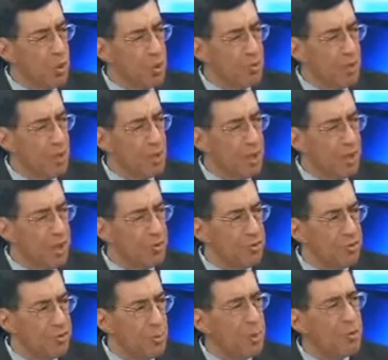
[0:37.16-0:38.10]
credibility, I
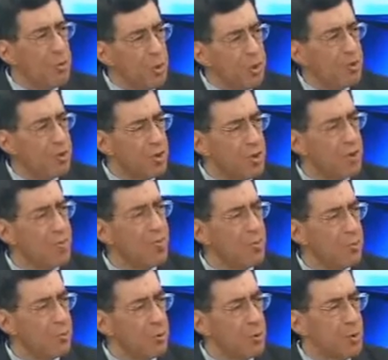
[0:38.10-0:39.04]
assume. What's the
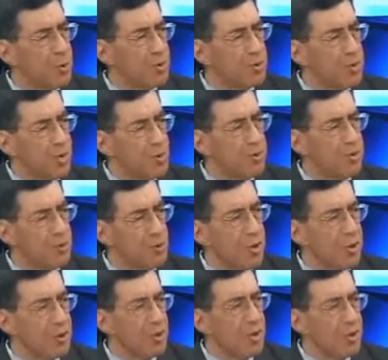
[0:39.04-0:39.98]
difference between trust and
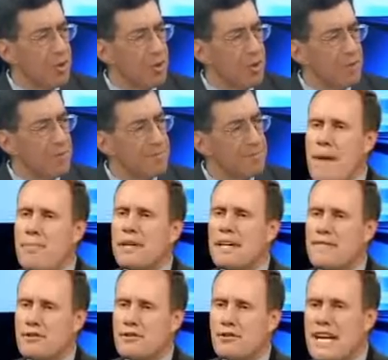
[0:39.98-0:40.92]
credibility? I
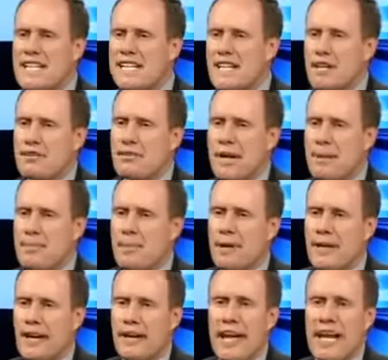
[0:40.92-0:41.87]
believe trust and
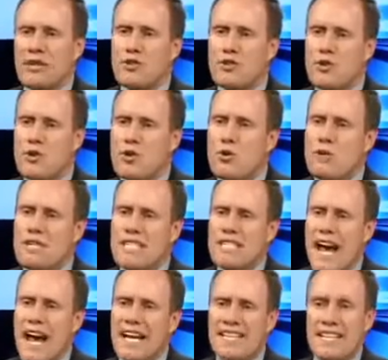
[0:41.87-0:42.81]
credibility are like two
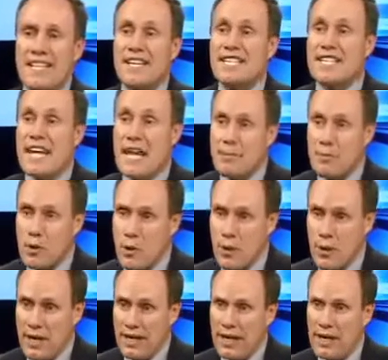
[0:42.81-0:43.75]
sides of the same
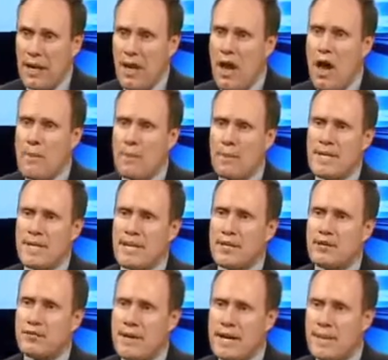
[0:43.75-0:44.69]
coin. But
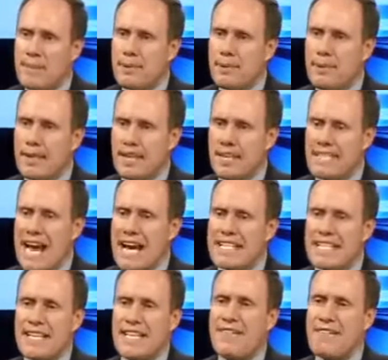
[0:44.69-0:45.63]
that credibility is
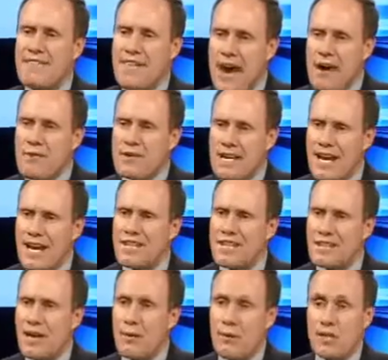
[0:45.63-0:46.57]
actually the
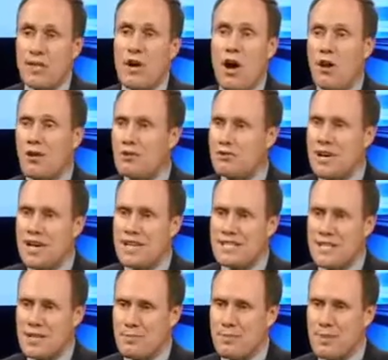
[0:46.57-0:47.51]
foundation on which all
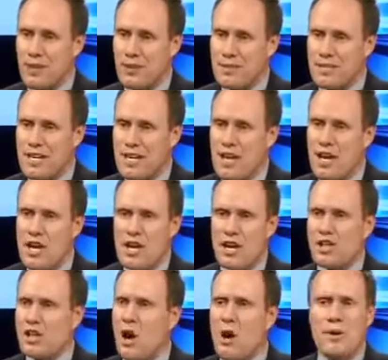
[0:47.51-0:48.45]
trust is built.
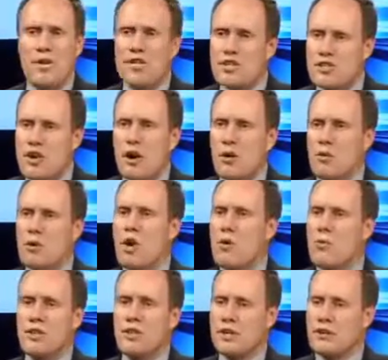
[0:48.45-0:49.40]
You always start
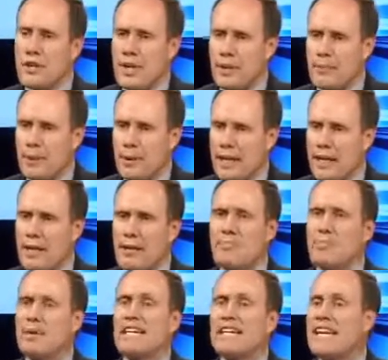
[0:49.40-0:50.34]
with the credibility,
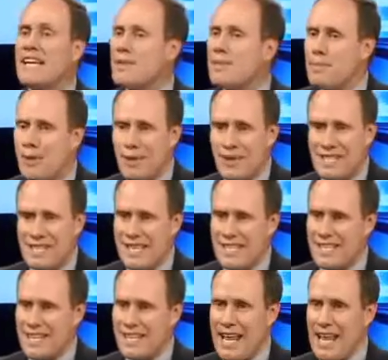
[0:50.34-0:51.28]

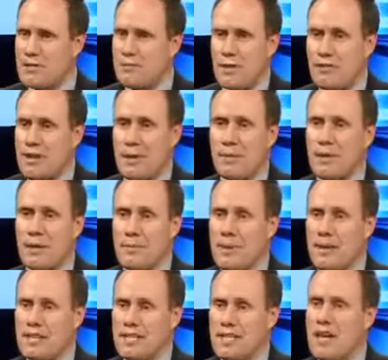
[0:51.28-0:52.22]
believability. See, that's what credibility
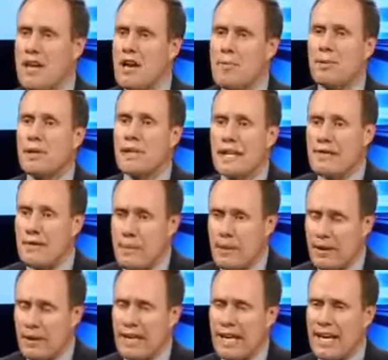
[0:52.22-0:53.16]
means,
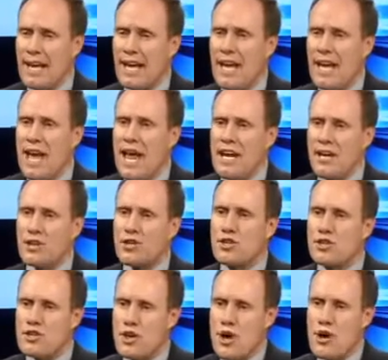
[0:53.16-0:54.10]
believability. You
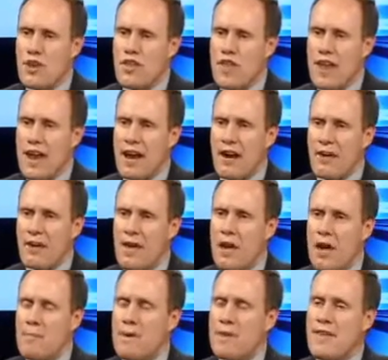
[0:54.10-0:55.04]
start there,
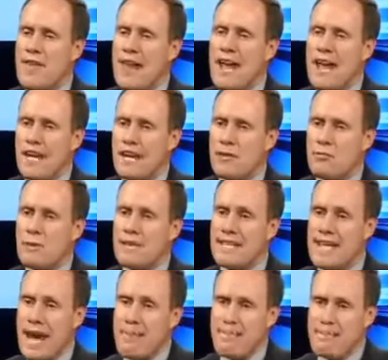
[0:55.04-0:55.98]
but then
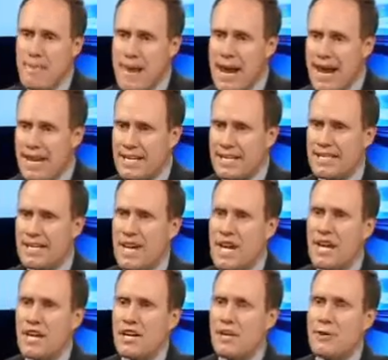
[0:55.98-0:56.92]
with that base,
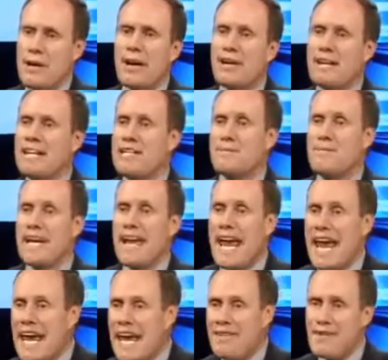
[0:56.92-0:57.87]
you now need to
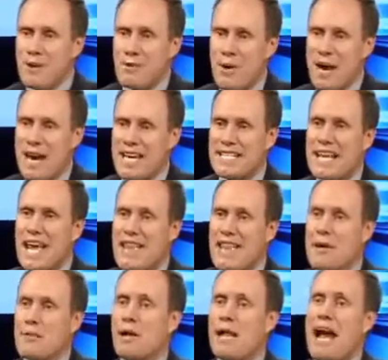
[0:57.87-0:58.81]
behave in ways
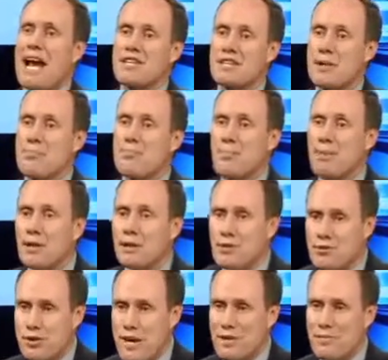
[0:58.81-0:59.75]
that will actually
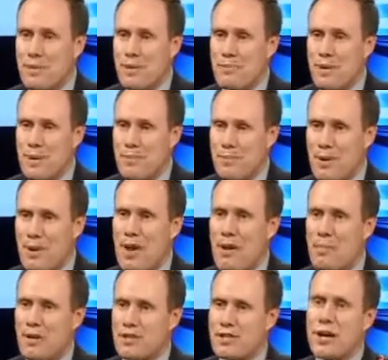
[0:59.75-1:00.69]
build trust with people.
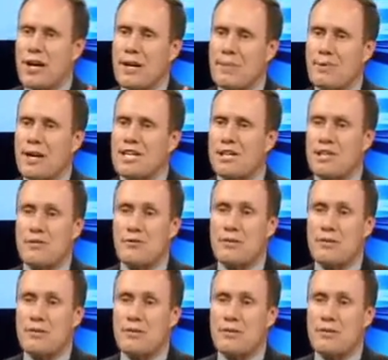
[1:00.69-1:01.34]
But your starting place